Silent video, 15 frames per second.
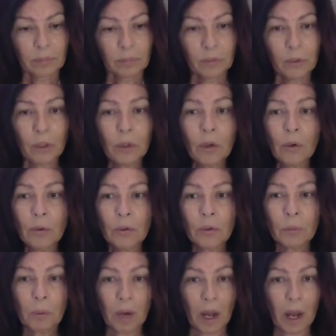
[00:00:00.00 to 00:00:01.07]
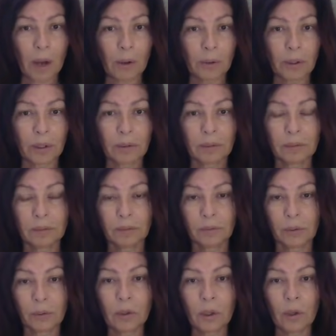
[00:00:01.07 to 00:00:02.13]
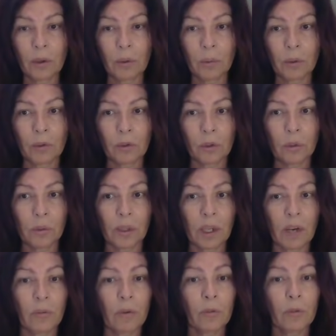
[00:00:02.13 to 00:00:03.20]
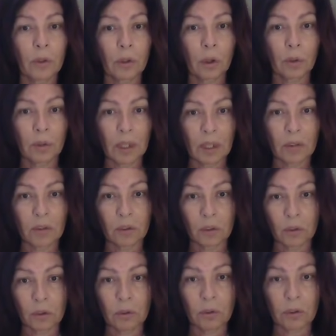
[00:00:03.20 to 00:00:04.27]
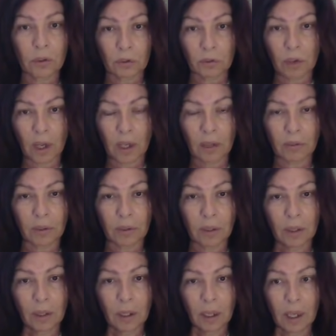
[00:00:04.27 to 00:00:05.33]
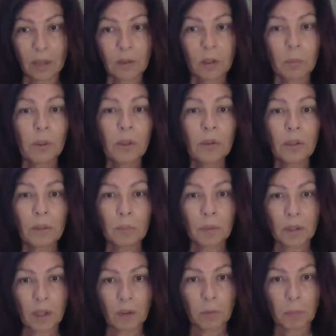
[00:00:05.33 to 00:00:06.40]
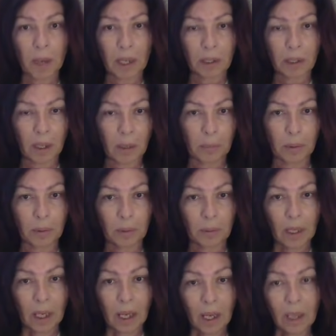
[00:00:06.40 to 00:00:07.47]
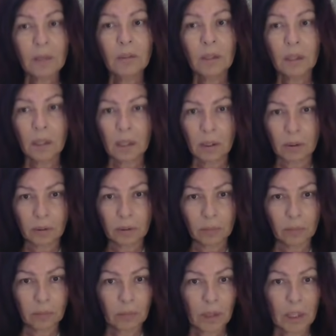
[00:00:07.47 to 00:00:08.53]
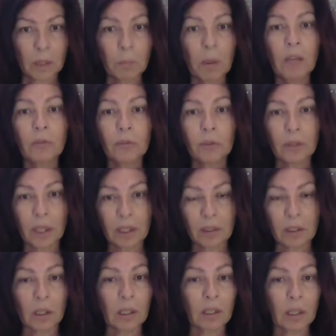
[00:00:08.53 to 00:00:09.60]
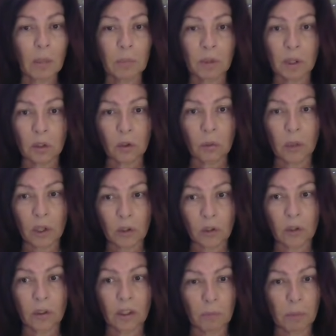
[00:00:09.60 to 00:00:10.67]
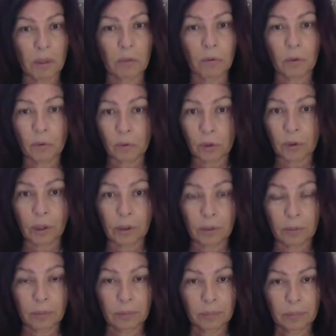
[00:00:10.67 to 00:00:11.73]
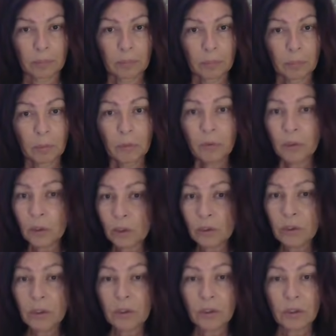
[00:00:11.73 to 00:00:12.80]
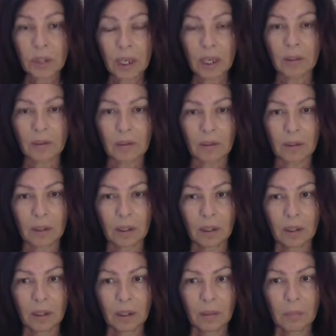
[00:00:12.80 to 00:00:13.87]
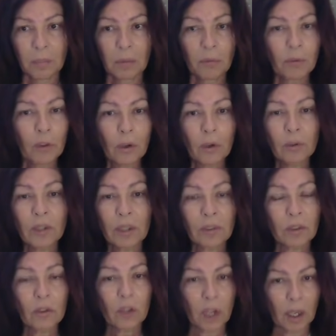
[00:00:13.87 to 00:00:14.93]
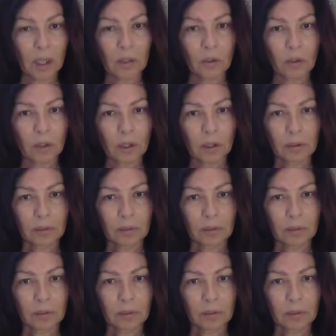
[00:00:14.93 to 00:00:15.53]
Virgo's proud. Virgo will do whatever Virgo needs to do to survive and to build themselves back up and to heal, as painful as some situations have been for Virgo. But Virgo still stands. But Virgo doesn't change,